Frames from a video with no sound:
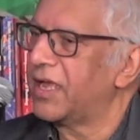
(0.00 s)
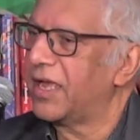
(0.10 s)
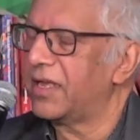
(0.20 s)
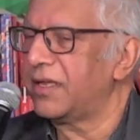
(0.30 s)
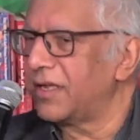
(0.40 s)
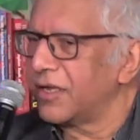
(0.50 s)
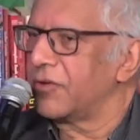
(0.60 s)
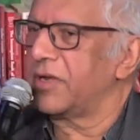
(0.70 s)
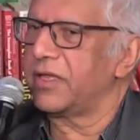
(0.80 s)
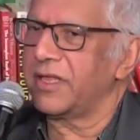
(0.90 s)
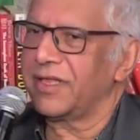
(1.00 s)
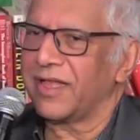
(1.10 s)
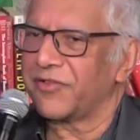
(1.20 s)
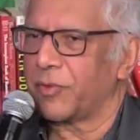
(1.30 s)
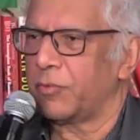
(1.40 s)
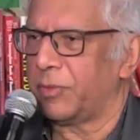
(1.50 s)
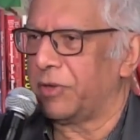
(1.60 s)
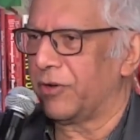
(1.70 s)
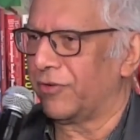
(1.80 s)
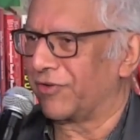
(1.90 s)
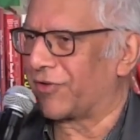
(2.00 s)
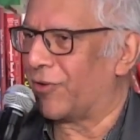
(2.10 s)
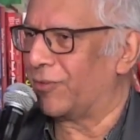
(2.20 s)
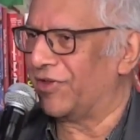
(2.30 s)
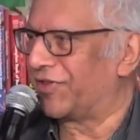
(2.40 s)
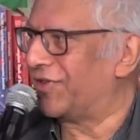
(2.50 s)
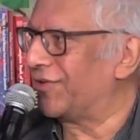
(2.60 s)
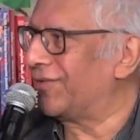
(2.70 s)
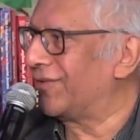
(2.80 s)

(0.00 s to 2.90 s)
And and I think that's what we poets always do.